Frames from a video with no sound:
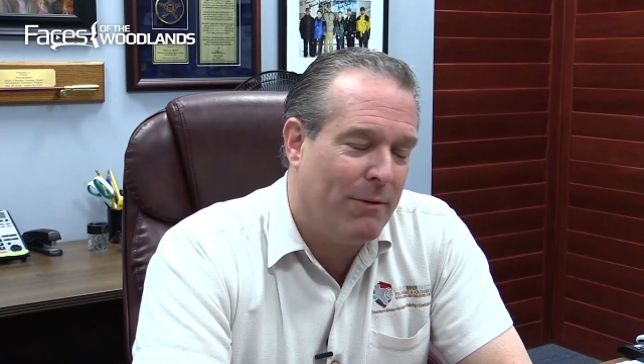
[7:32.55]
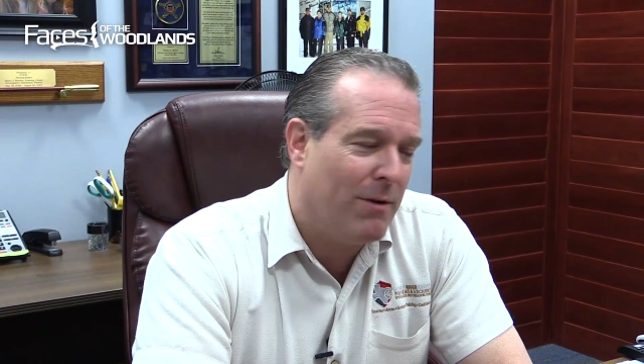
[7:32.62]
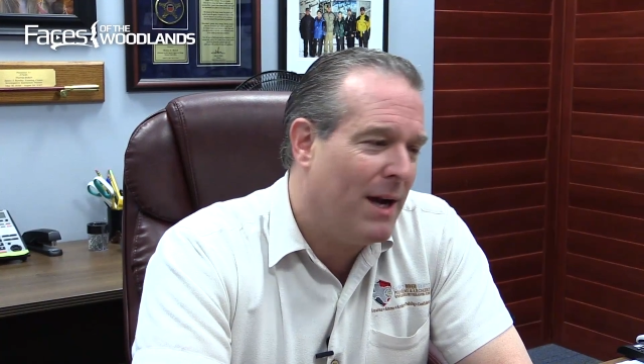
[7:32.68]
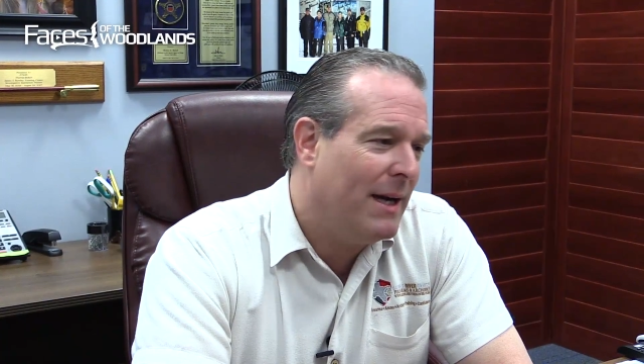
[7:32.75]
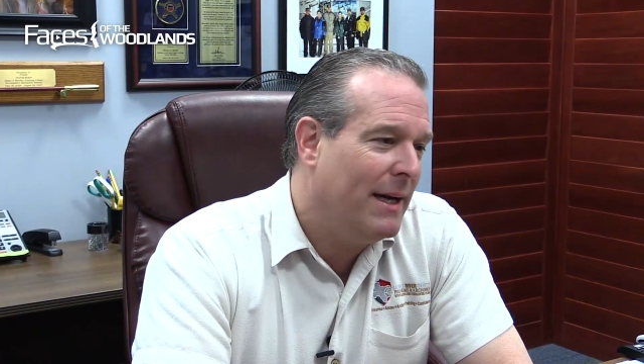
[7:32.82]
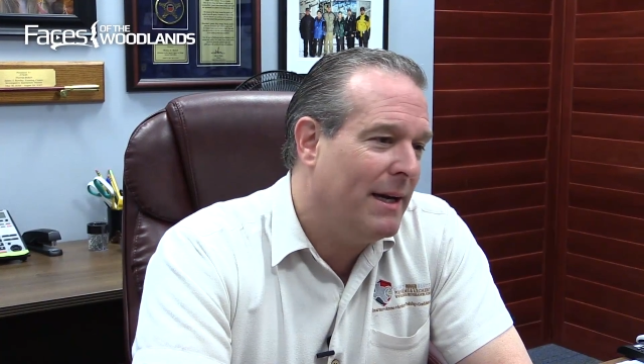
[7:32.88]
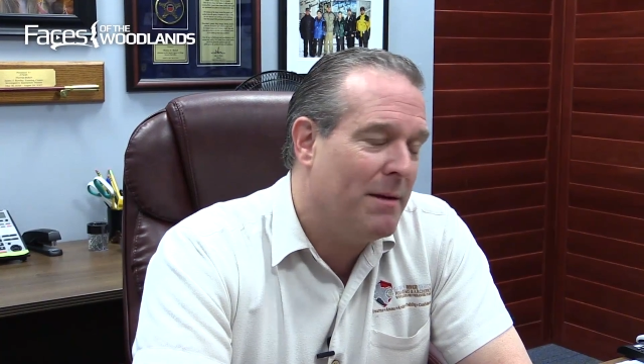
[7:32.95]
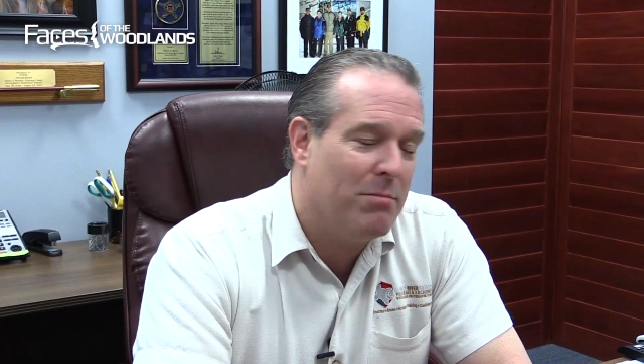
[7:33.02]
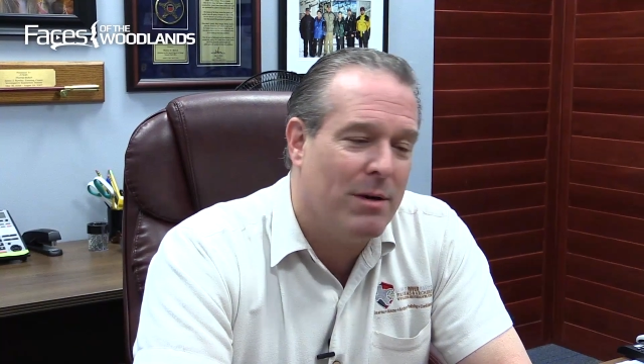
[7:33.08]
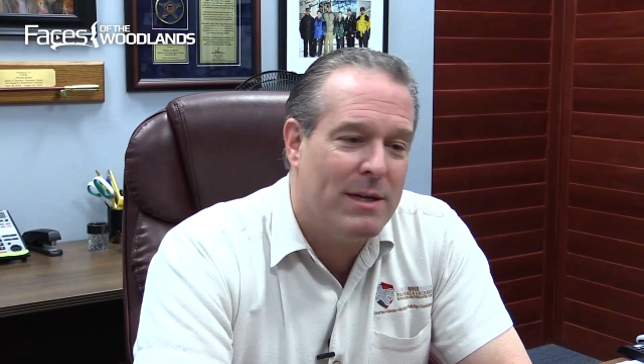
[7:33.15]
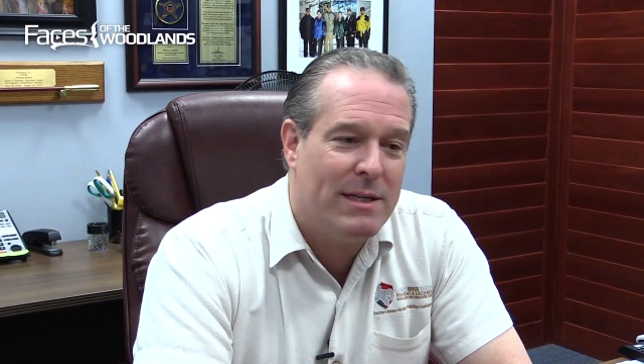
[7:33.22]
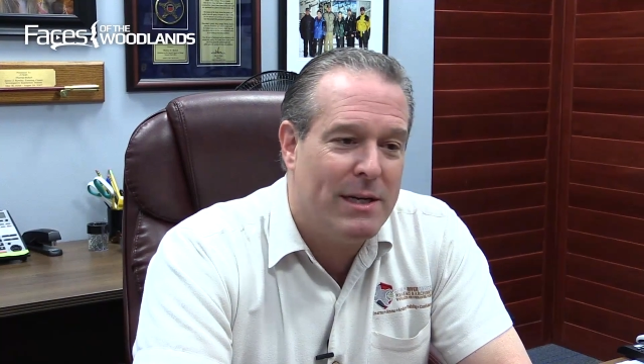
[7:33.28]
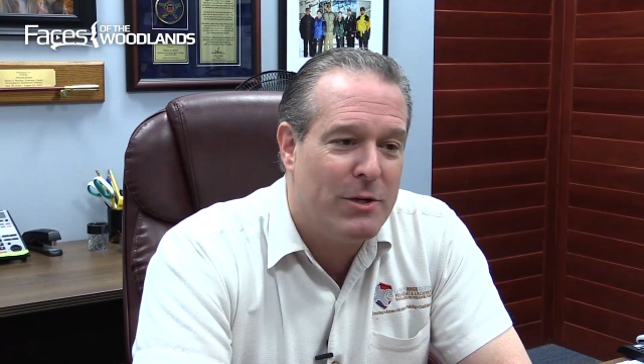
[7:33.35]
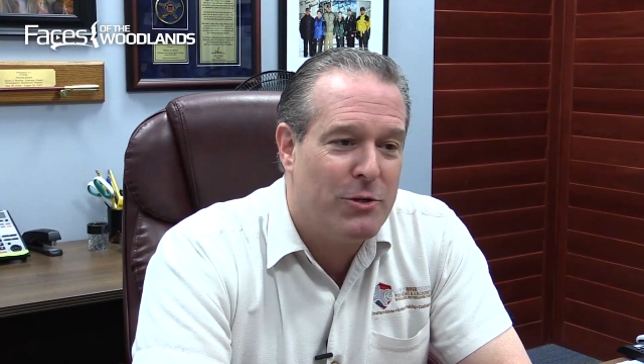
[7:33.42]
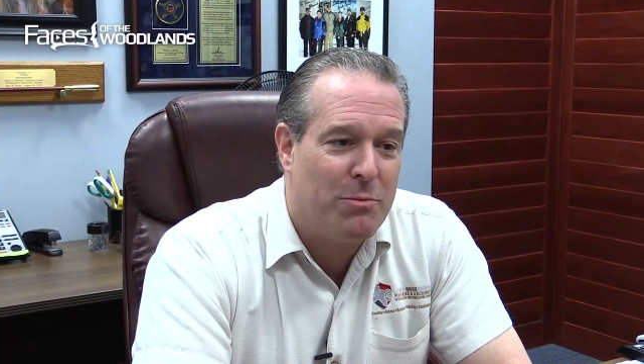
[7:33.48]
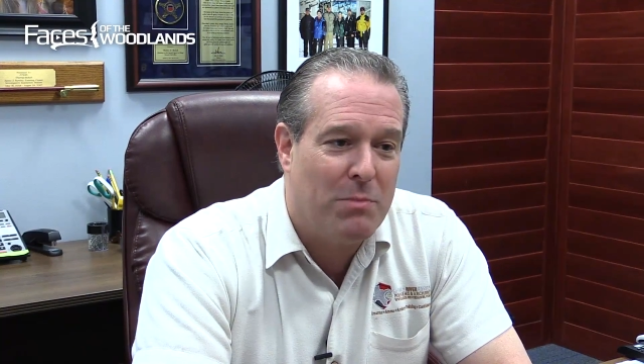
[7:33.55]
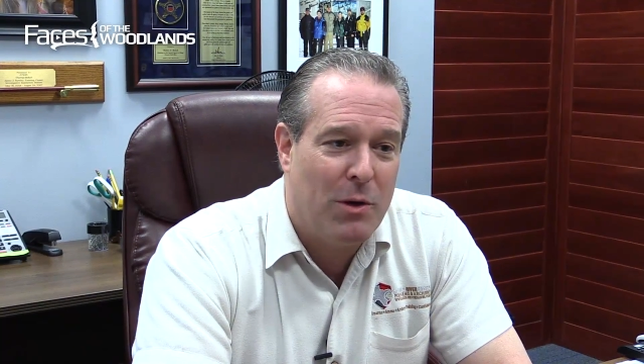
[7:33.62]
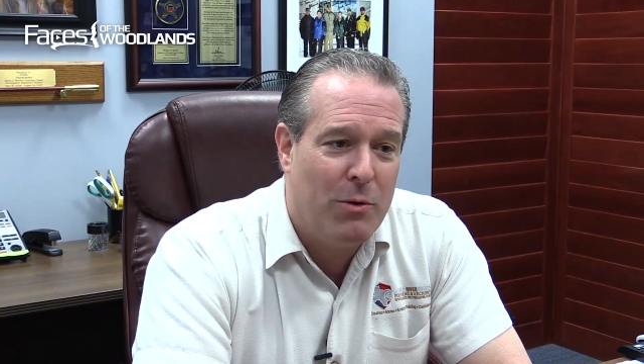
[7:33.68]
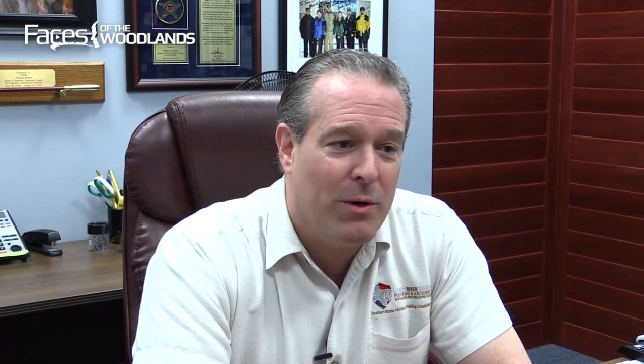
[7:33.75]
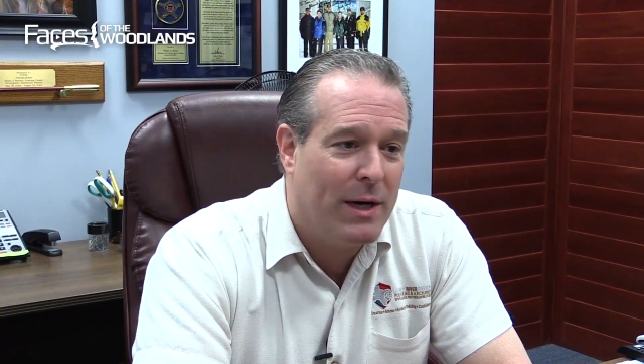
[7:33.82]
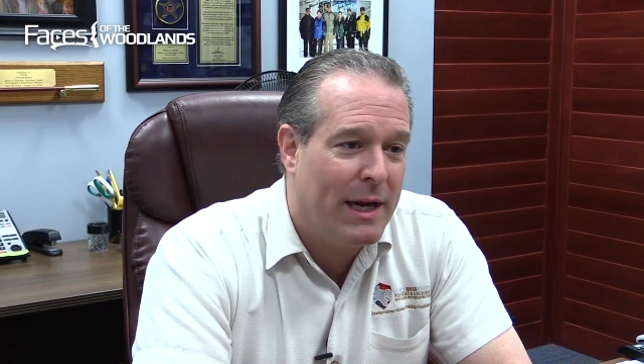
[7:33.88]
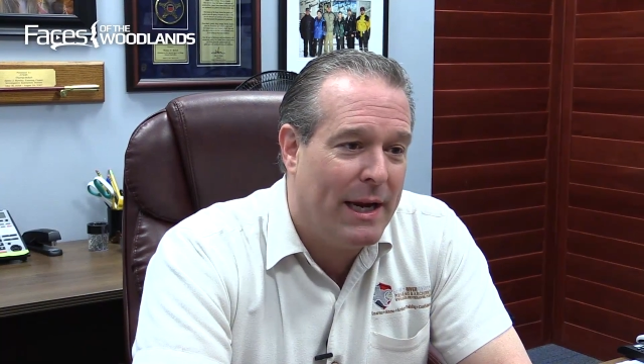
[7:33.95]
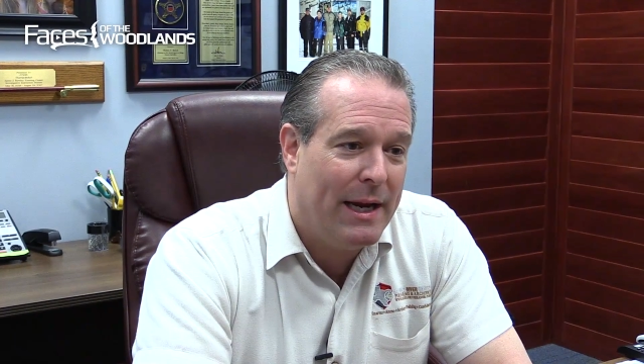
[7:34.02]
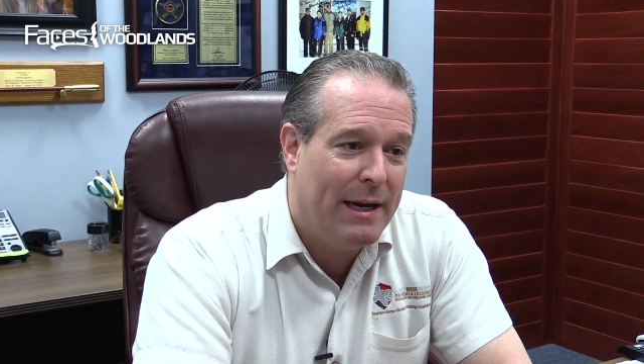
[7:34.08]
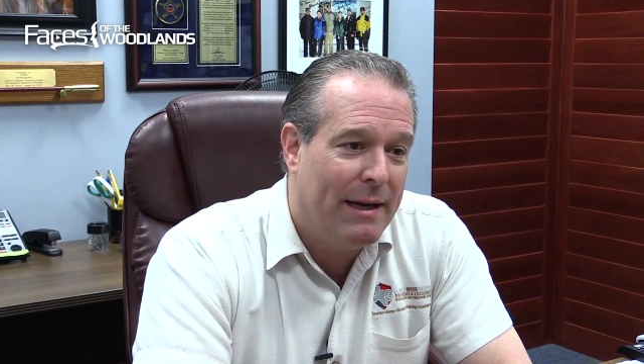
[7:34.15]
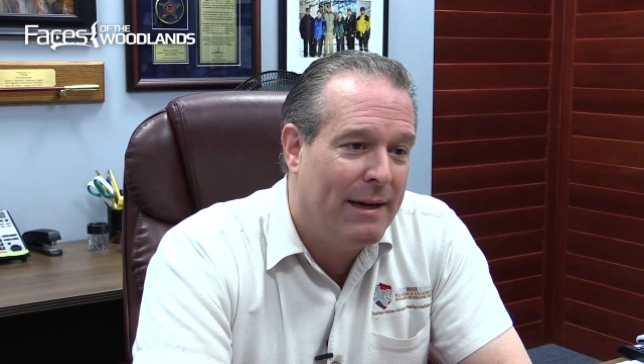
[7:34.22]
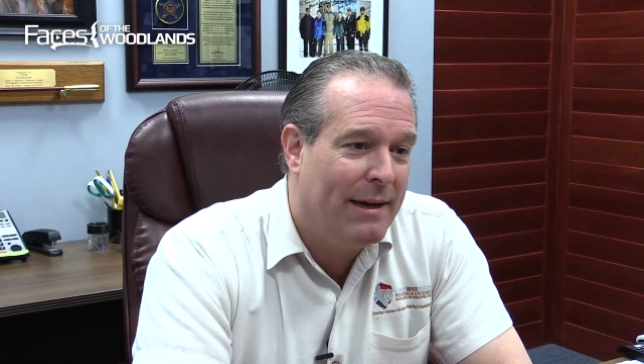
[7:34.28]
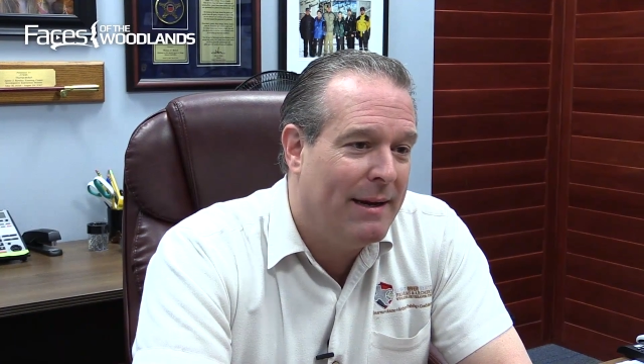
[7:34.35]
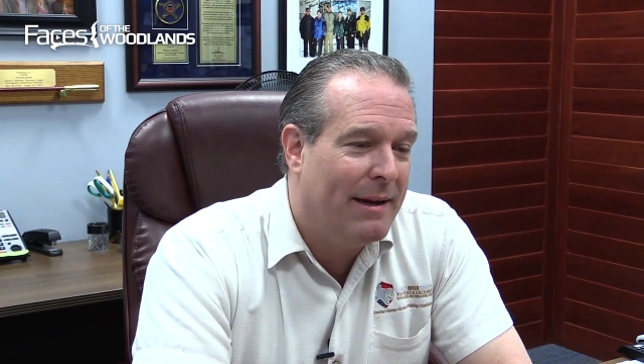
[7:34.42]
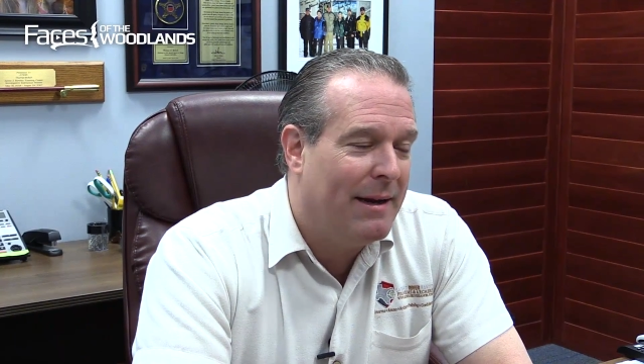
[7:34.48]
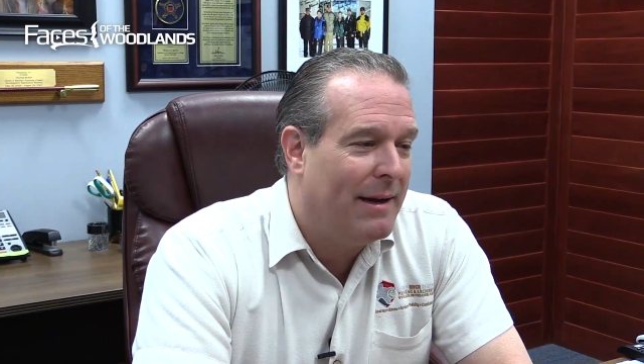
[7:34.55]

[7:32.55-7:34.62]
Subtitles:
Riding in a presidential motorcade